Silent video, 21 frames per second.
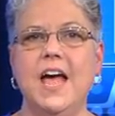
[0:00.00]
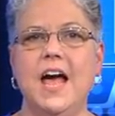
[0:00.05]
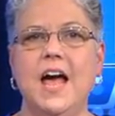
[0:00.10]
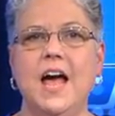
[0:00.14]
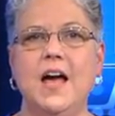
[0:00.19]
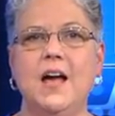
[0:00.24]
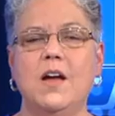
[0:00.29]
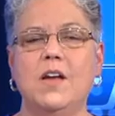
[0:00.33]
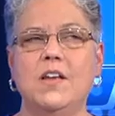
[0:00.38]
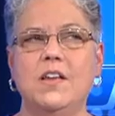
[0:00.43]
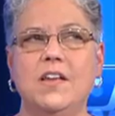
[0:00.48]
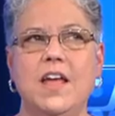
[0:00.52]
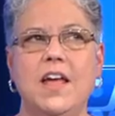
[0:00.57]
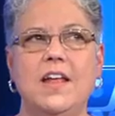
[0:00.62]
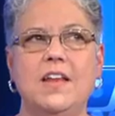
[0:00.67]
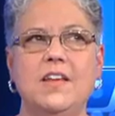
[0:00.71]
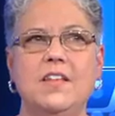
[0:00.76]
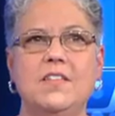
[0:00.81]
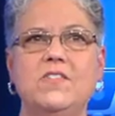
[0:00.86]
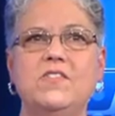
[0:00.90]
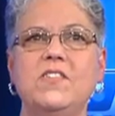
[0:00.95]
uh, and,
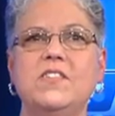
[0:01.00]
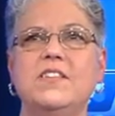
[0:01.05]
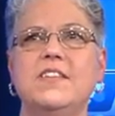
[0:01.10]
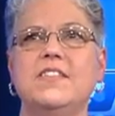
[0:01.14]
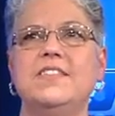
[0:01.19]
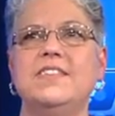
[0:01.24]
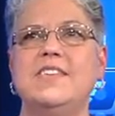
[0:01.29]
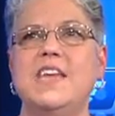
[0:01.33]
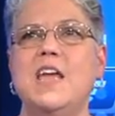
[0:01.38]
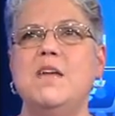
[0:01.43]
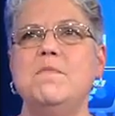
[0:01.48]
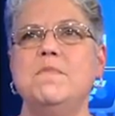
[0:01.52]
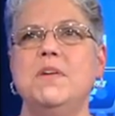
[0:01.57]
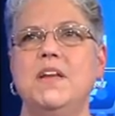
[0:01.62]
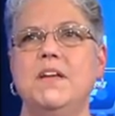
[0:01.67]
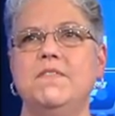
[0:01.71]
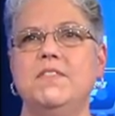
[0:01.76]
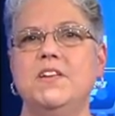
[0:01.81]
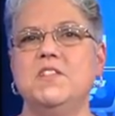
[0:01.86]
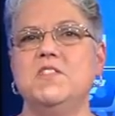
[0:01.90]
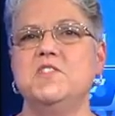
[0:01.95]
and it's just a
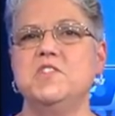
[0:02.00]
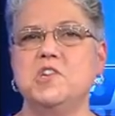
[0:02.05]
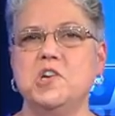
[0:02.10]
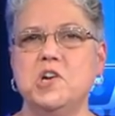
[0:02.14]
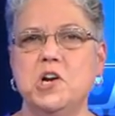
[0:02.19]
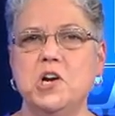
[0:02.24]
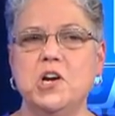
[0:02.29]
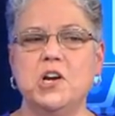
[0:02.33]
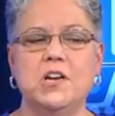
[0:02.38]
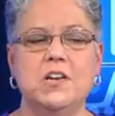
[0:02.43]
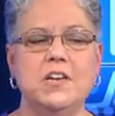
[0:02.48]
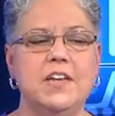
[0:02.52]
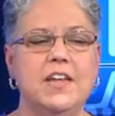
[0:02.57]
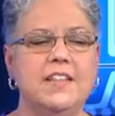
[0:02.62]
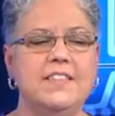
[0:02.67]
statement of concern.